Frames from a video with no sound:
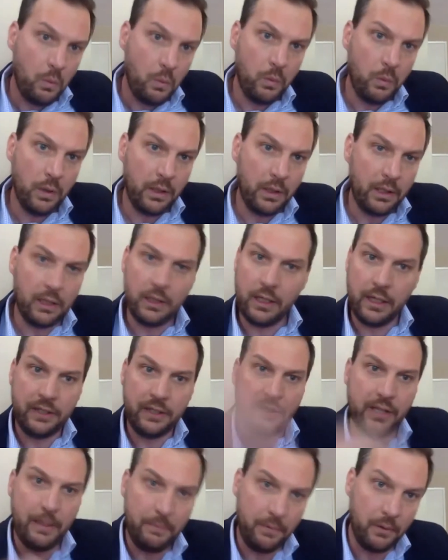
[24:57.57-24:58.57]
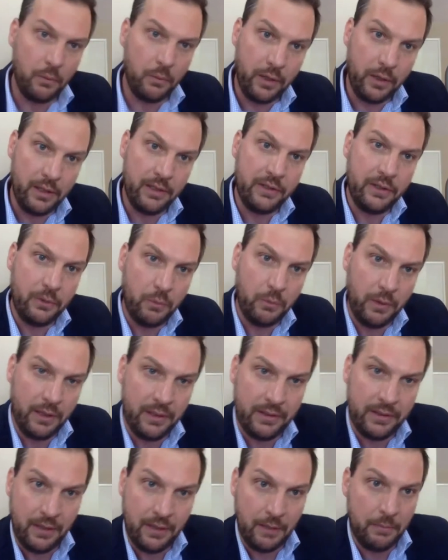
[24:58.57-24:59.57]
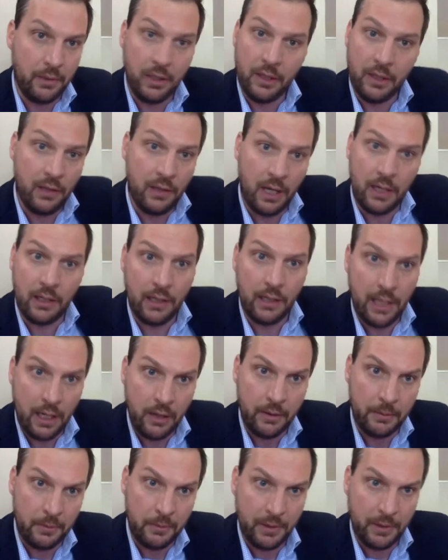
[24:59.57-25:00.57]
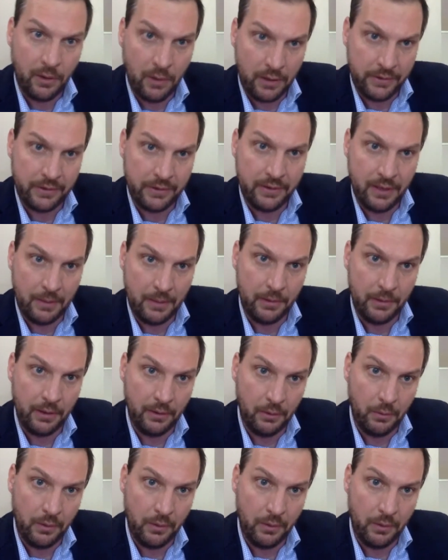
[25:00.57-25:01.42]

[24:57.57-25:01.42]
we're going to accept the witness's witness statement and not allow him to be cross-examined at